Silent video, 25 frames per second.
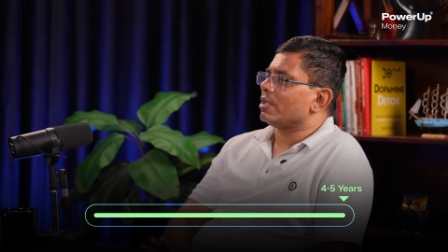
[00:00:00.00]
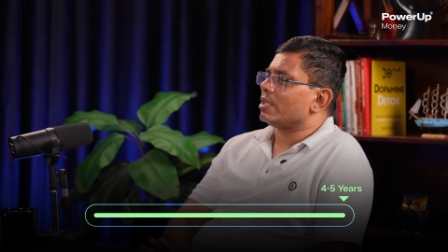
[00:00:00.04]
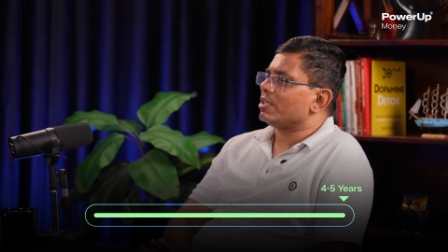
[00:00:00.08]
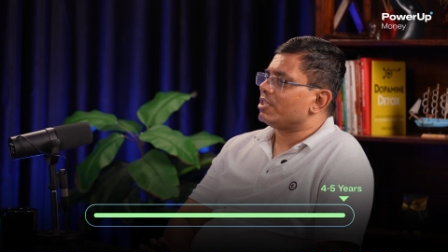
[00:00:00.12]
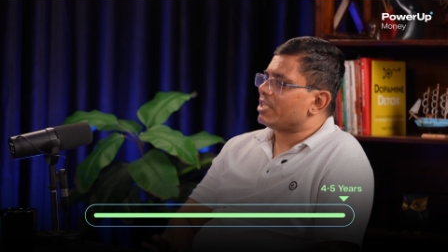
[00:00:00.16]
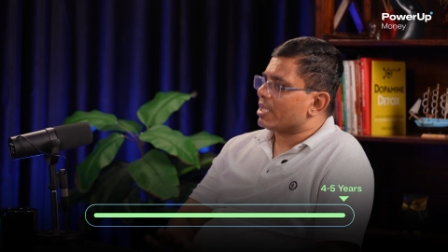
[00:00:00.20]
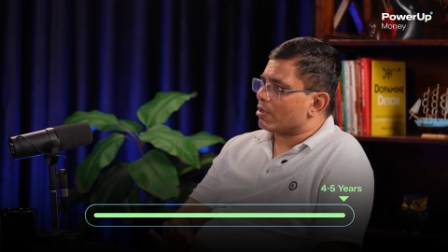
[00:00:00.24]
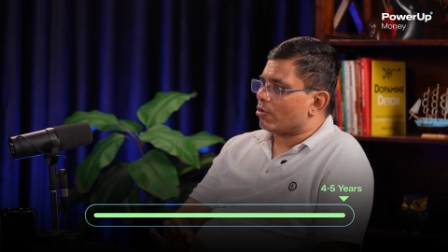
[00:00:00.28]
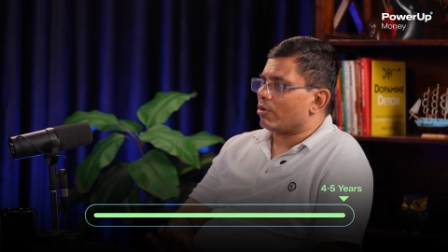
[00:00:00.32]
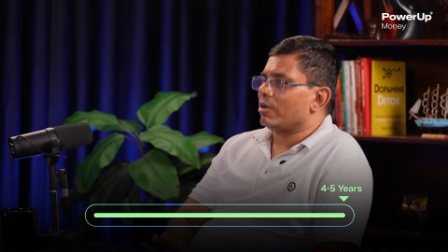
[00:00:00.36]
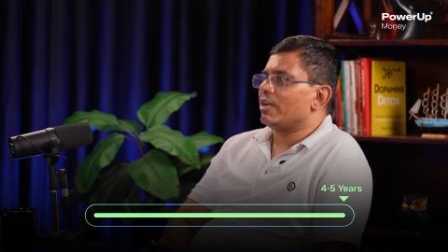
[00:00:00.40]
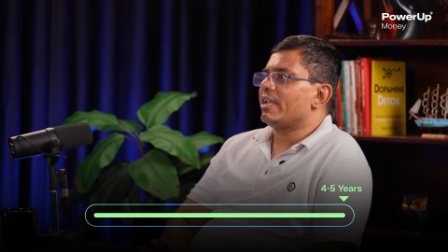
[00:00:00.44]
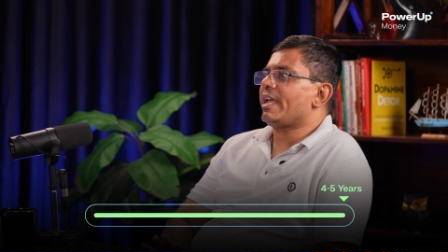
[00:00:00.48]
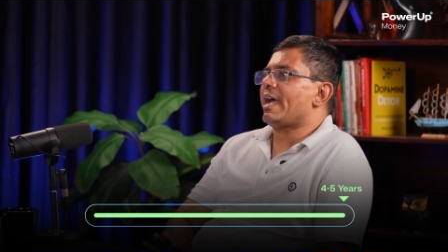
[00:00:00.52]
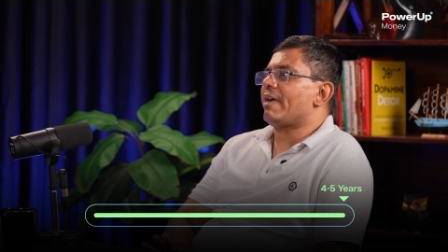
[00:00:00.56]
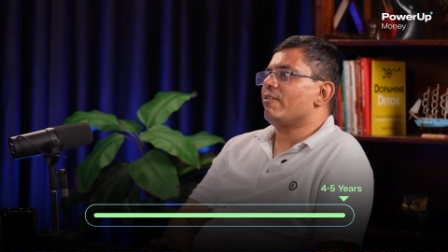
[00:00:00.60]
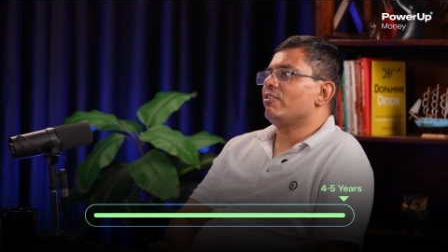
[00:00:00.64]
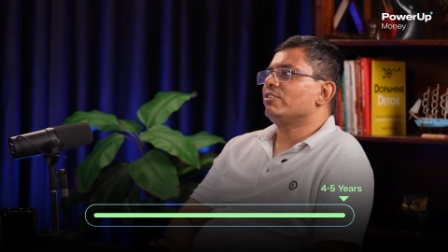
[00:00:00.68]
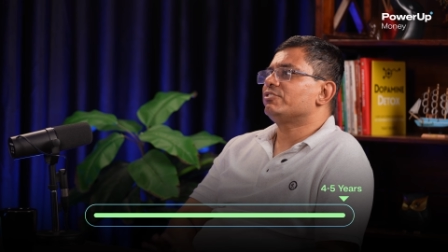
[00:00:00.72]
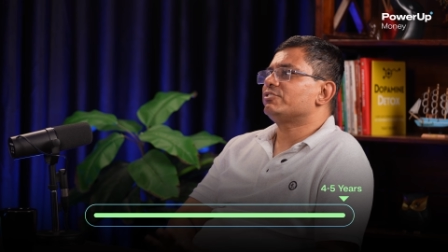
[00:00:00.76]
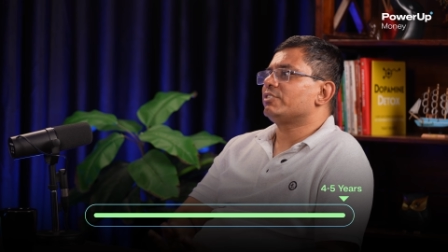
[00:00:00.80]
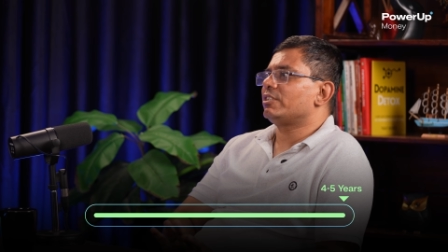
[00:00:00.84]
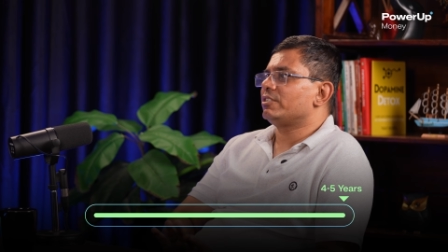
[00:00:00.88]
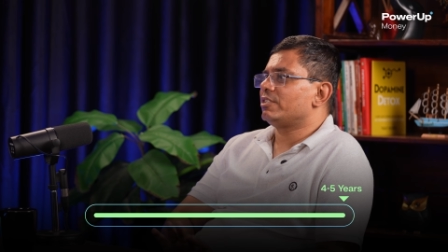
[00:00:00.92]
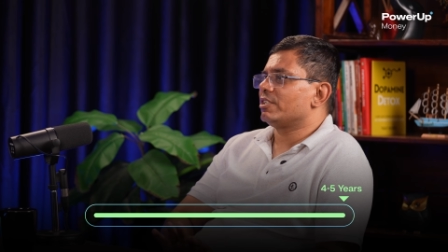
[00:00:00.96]
then only I
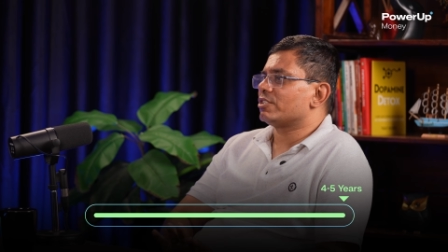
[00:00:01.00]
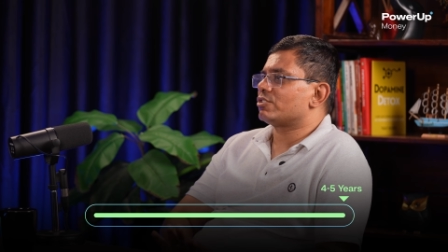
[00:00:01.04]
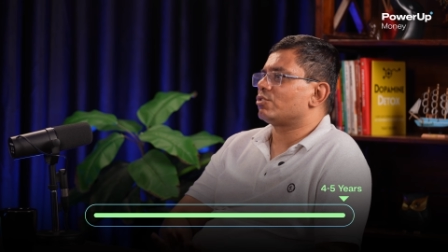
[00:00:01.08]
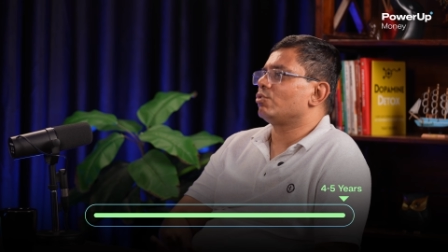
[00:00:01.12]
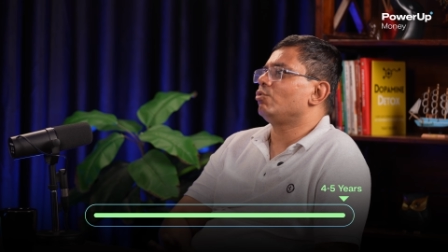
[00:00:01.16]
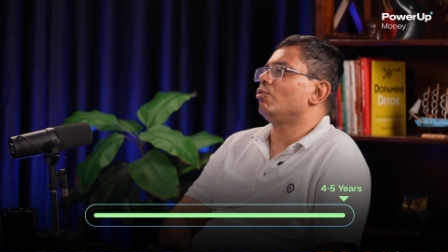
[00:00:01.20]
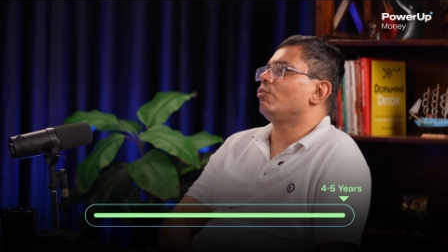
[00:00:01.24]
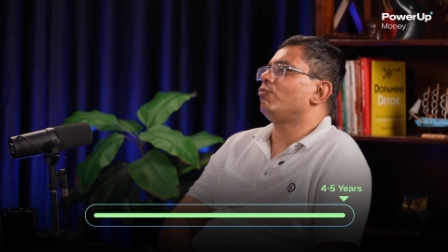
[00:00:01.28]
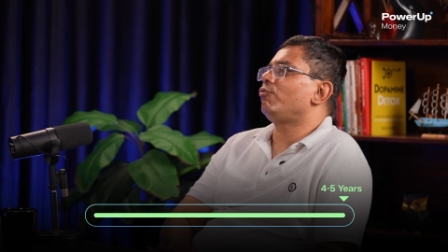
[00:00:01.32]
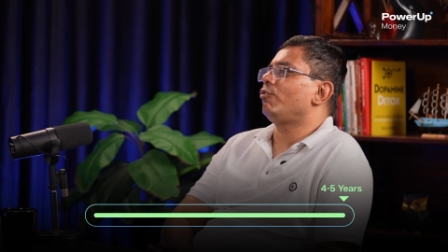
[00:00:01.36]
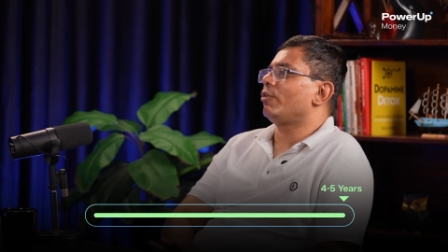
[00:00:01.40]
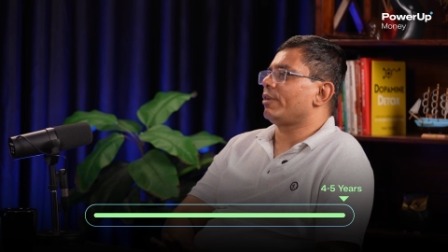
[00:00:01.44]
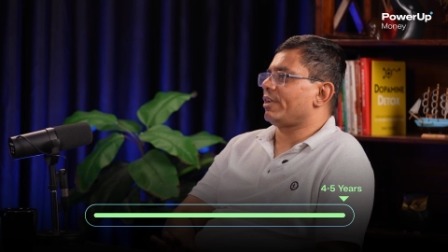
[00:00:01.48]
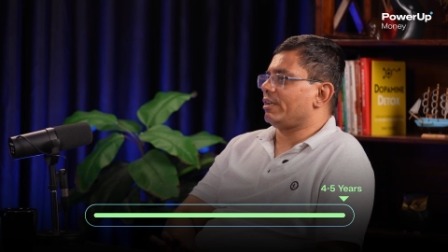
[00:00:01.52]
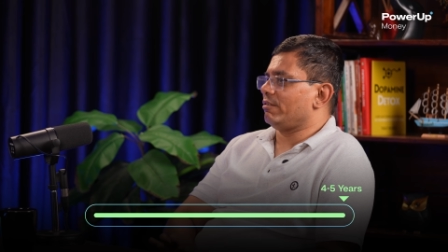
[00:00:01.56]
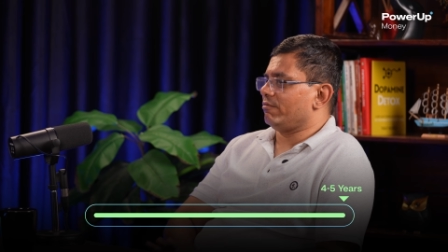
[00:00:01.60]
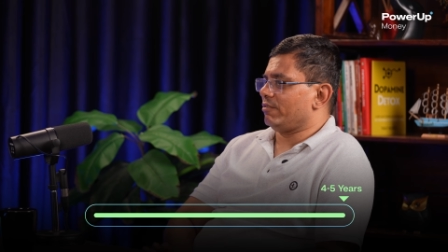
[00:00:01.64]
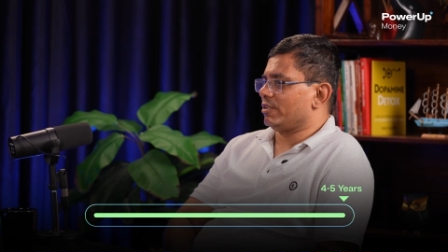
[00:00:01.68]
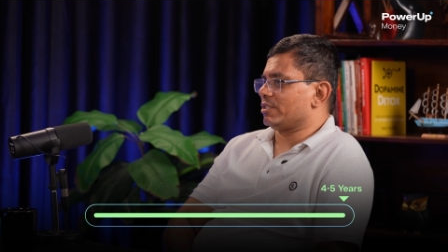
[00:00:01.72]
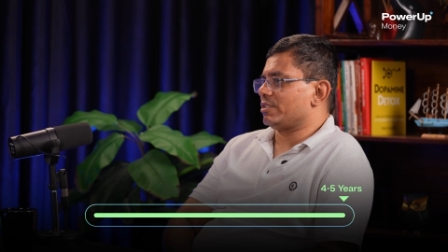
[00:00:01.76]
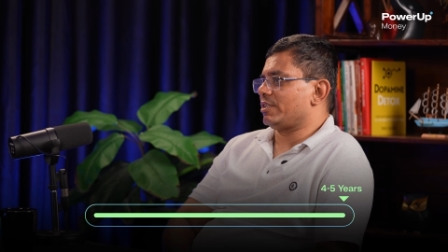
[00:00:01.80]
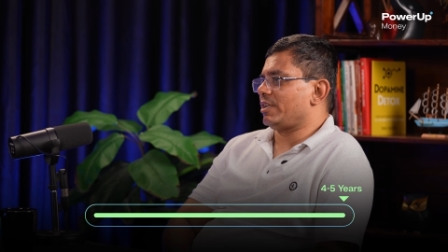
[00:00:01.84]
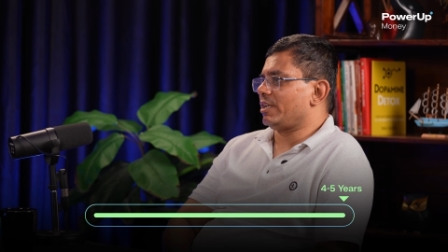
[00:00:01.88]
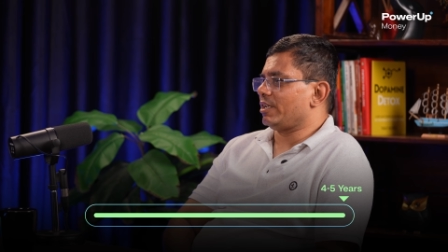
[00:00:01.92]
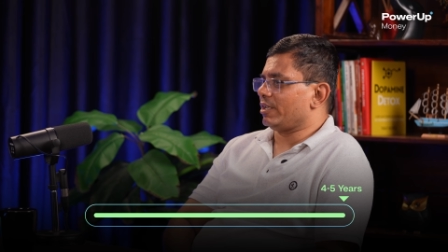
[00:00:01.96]
will suggest go for
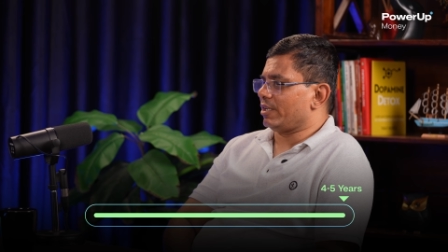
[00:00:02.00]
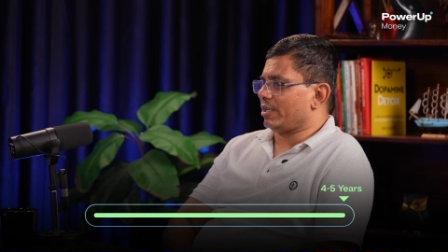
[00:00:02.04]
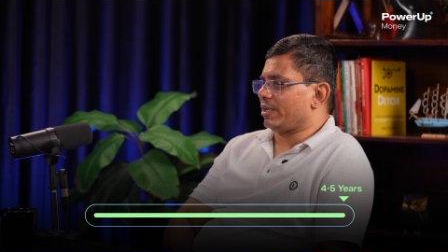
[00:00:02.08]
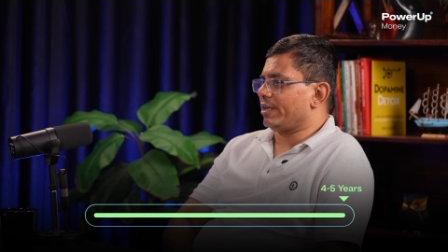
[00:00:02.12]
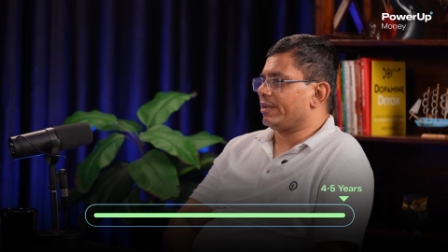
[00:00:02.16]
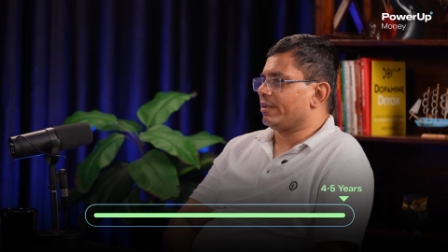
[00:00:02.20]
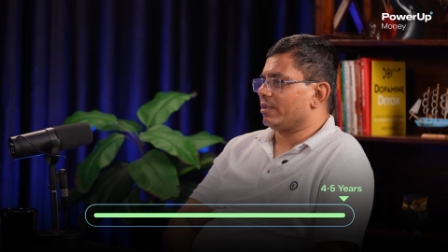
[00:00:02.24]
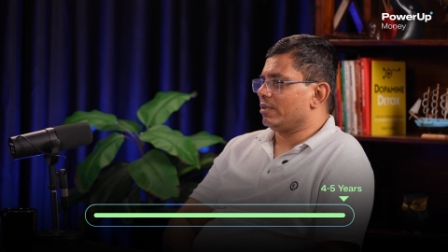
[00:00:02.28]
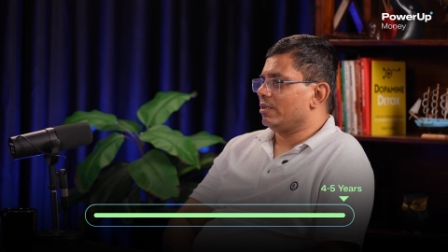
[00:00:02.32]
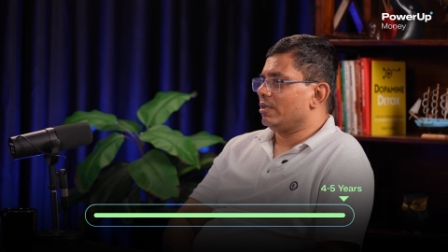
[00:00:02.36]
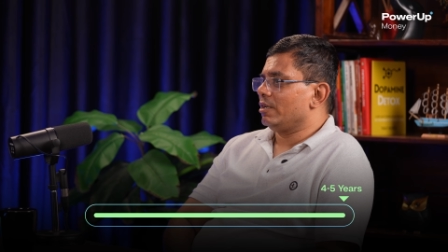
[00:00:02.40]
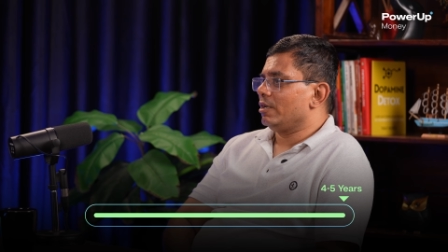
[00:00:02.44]
investing in it.